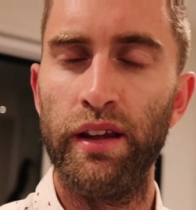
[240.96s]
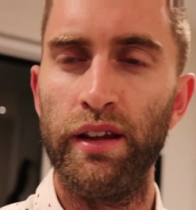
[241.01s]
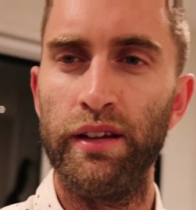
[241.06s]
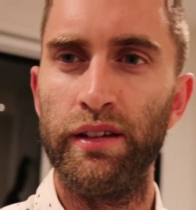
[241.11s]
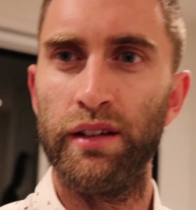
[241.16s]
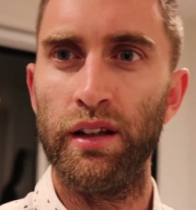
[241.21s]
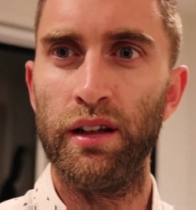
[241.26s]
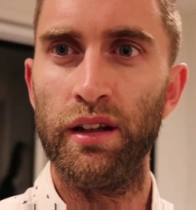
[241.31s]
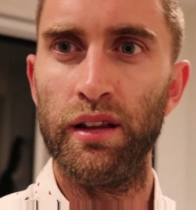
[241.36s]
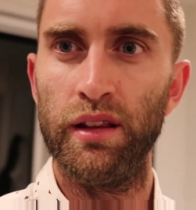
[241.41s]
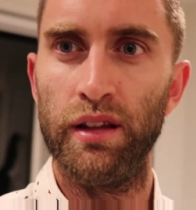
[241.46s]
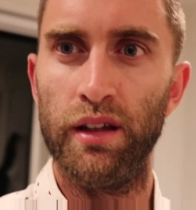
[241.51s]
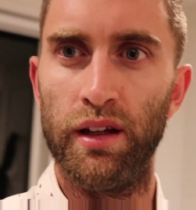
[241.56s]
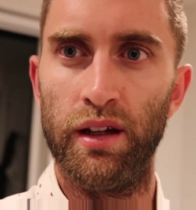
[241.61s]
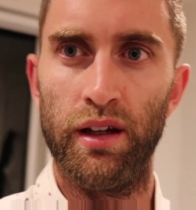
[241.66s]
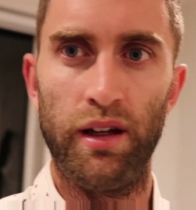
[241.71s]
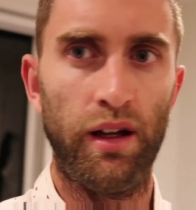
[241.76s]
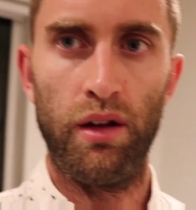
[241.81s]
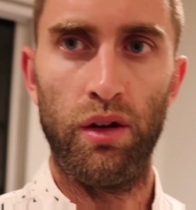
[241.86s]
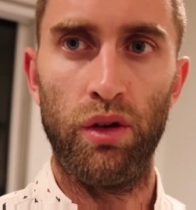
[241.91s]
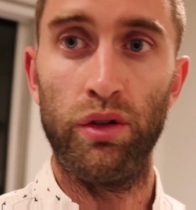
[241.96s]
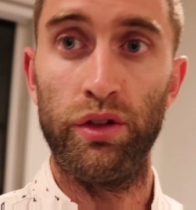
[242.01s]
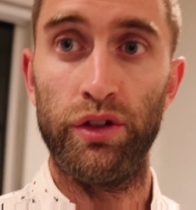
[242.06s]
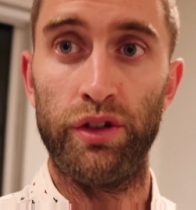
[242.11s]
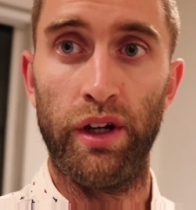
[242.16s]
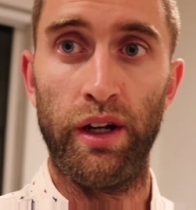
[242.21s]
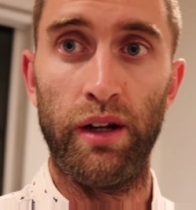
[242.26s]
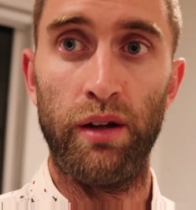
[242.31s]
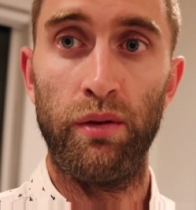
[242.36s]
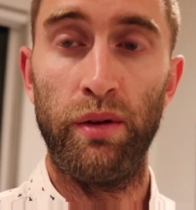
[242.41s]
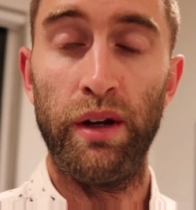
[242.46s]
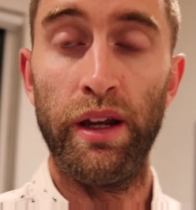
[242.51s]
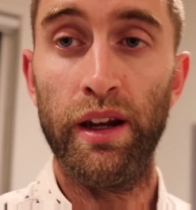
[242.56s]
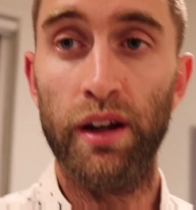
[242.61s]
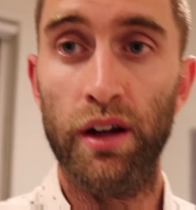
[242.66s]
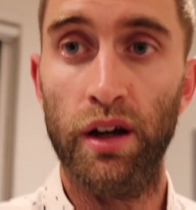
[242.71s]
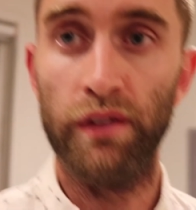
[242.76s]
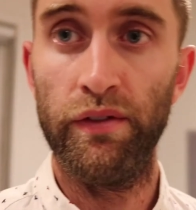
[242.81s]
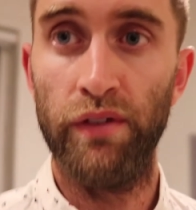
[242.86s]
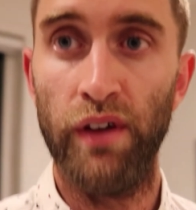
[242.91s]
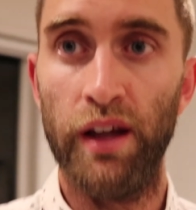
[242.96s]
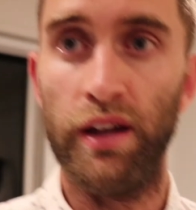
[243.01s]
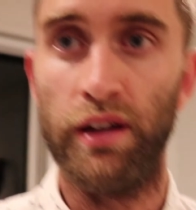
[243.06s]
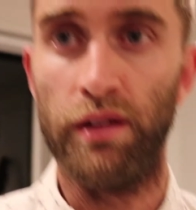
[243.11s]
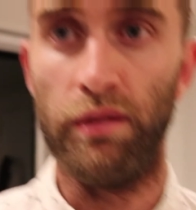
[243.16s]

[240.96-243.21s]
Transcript: he still in the laundry? We need to go find